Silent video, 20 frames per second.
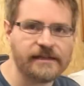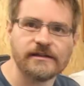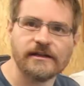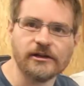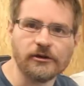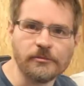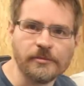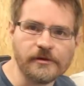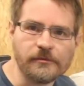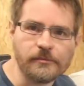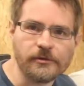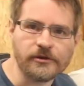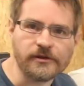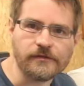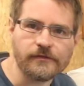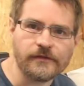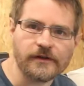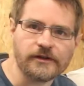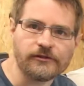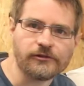a little bit of body
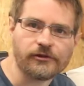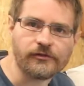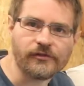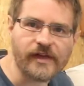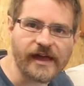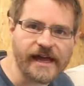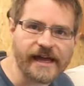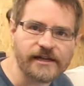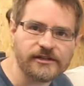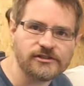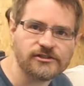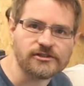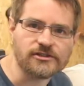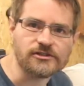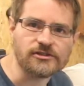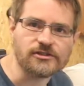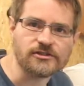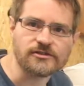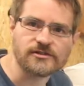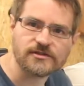filler on there should
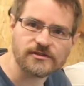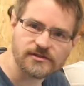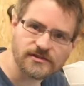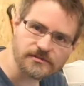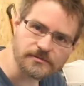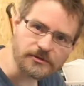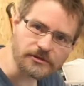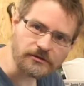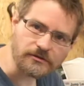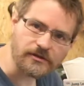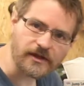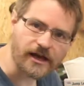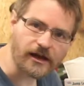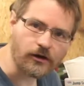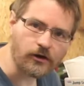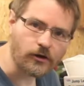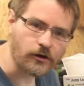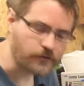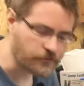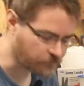just smooth that
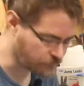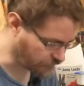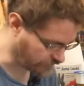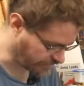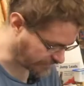off